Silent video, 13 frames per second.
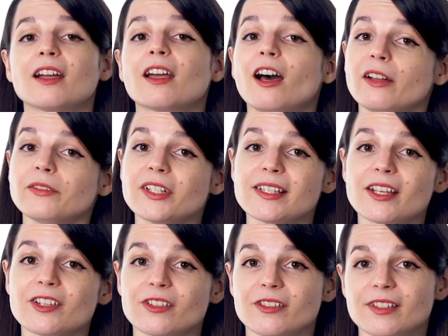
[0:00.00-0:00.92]

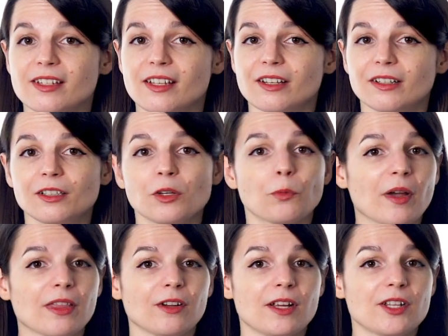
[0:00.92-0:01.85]
Conversational skill,
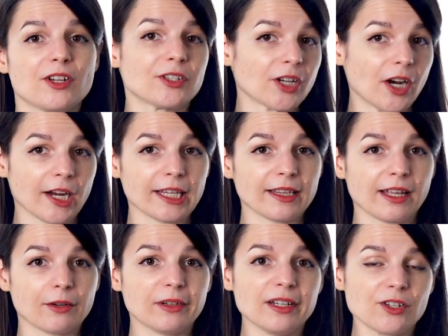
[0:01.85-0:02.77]
whether in your target
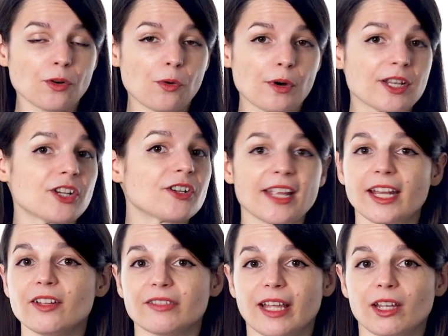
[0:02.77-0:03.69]
language or in your
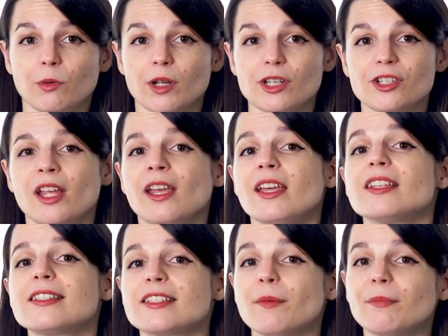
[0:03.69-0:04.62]
native language,
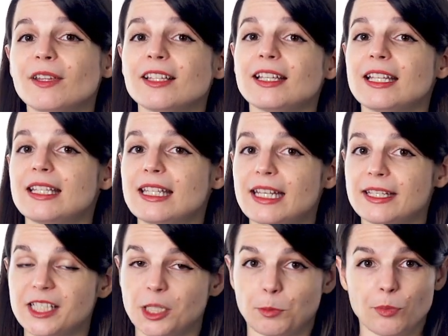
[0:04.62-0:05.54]
is something that
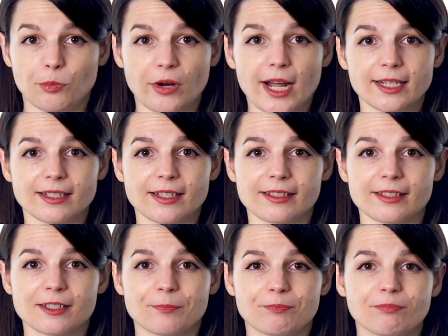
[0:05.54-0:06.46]
needs to be practiced.